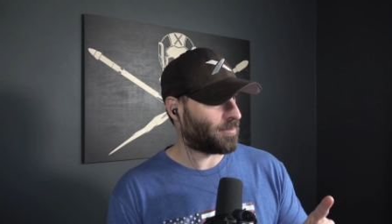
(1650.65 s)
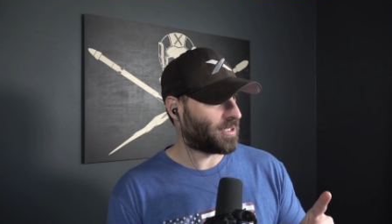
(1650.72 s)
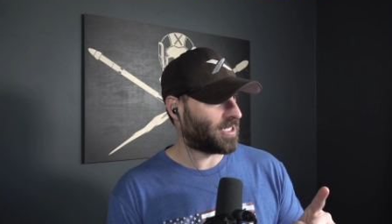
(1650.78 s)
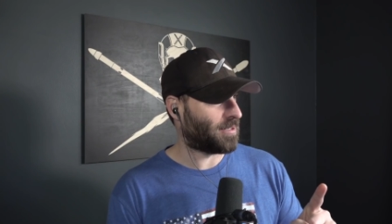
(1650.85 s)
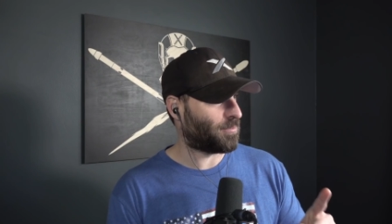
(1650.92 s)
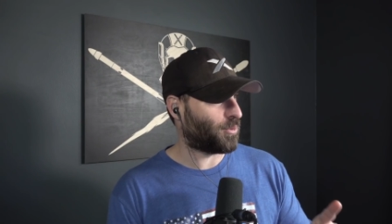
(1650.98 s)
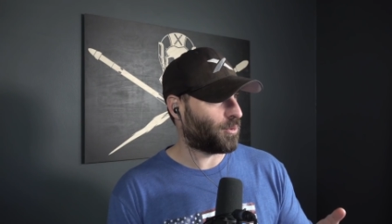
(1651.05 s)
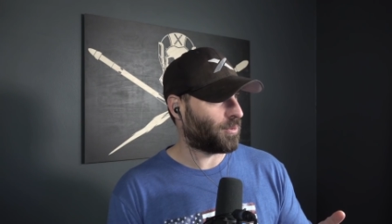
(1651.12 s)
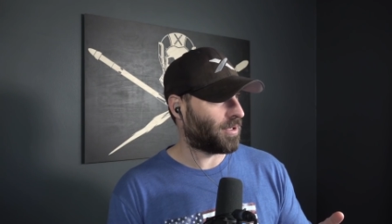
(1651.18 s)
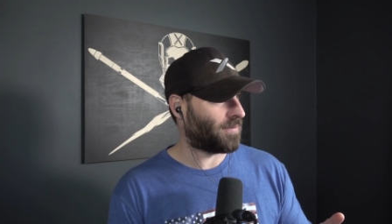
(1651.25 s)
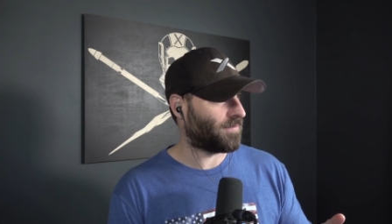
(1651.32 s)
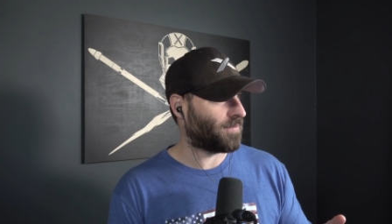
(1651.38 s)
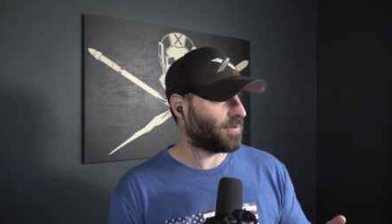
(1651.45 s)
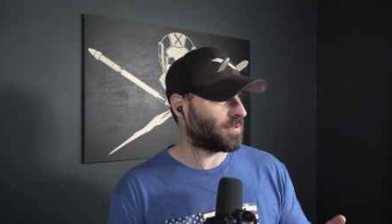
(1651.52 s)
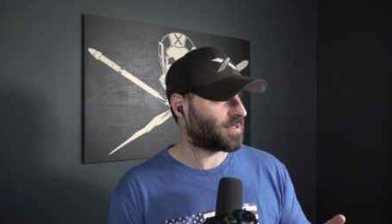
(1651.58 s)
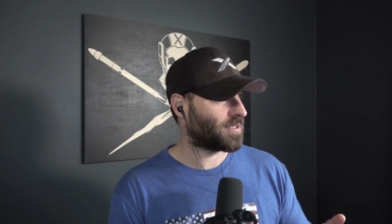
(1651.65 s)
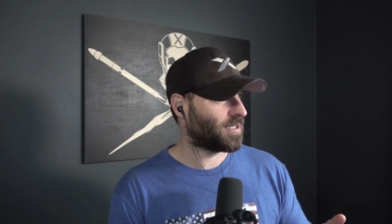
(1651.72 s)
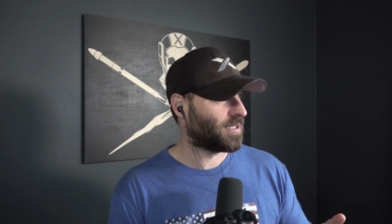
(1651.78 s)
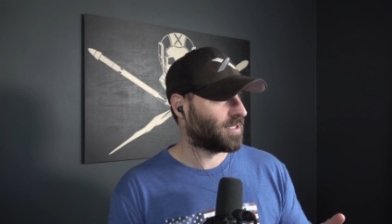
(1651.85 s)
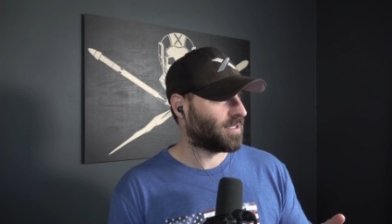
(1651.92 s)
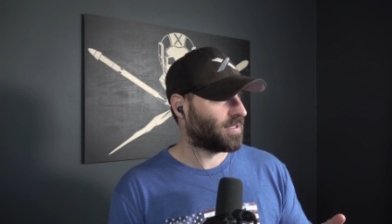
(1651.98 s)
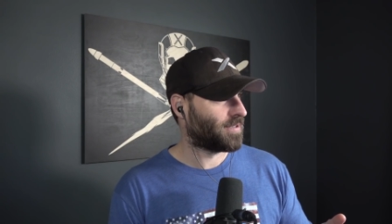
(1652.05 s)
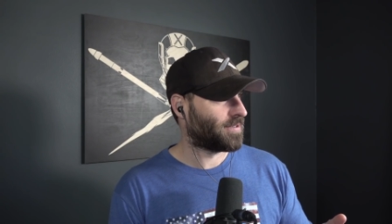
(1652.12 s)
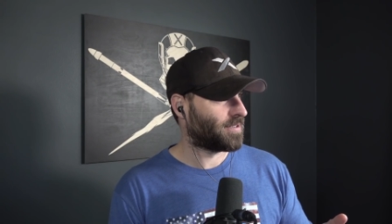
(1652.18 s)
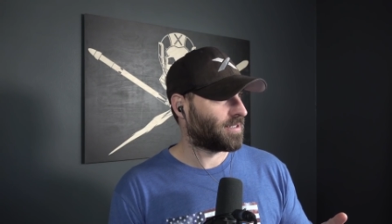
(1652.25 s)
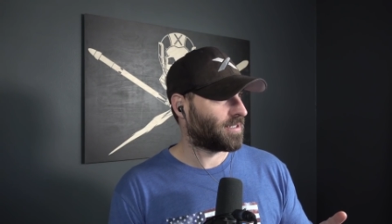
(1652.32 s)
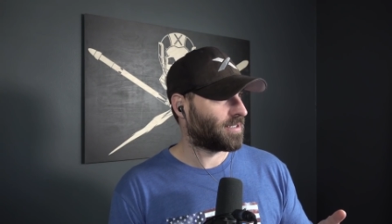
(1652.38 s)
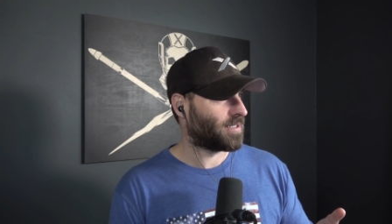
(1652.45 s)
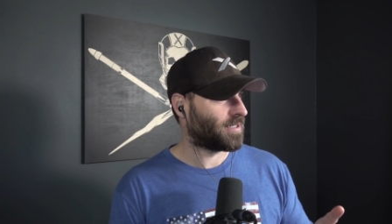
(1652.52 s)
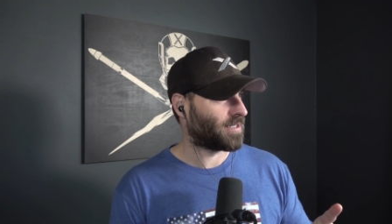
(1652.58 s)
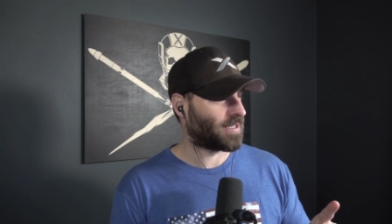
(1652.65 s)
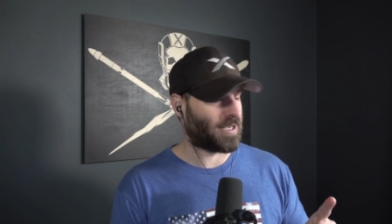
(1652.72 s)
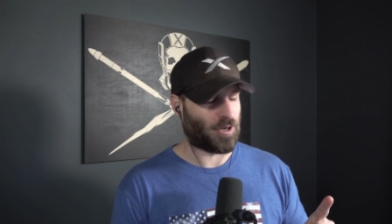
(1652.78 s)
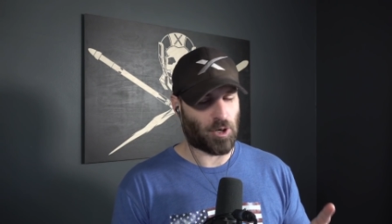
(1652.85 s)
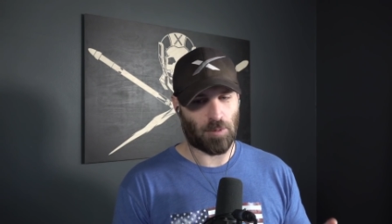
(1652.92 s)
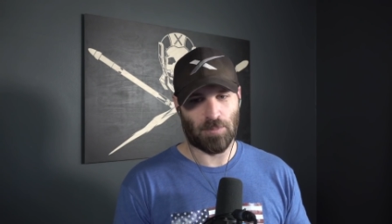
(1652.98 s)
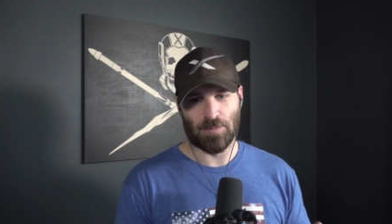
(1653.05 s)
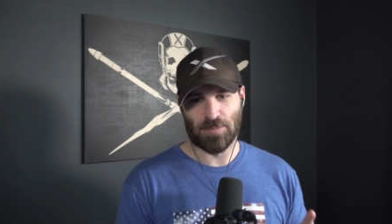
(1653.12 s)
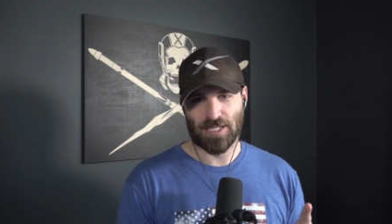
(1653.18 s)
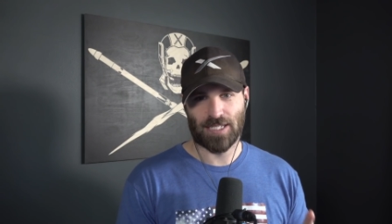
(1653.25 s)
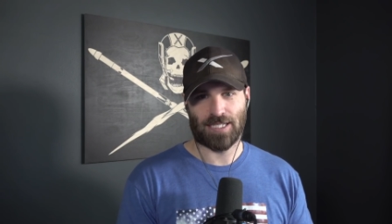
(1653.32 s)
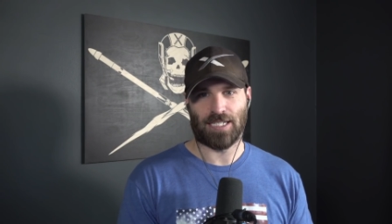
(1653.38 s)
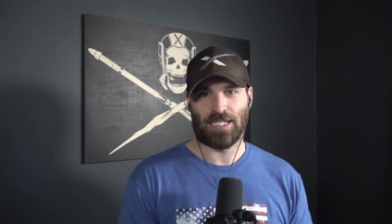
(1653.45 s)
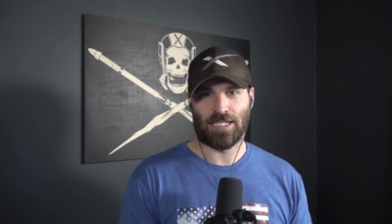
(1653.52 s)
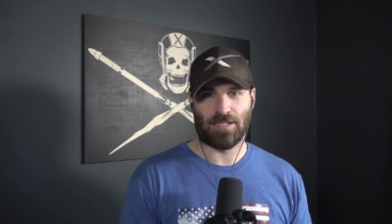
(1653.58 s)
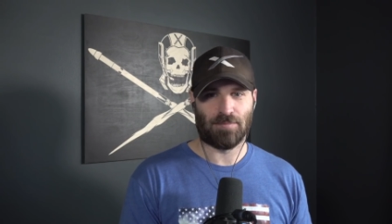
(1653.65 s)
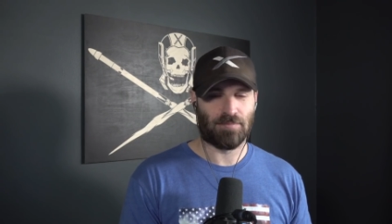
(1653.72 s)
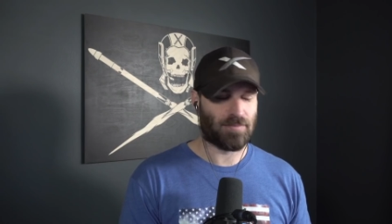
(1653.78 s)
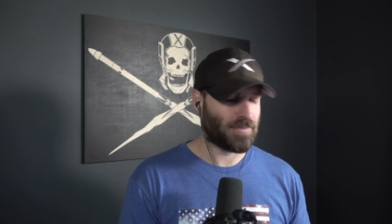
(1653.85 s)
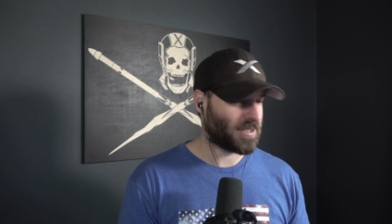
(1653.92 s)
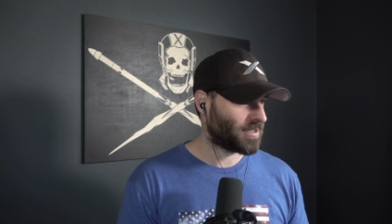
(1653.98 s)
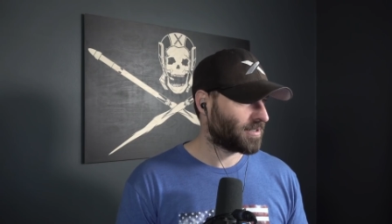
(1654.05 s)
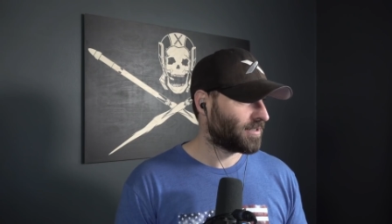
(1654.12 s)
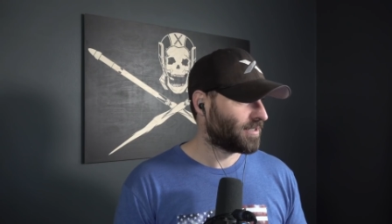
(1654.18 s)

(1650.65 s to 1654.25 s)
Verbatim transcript: Let me get it pulled up first. Gotta open Steam.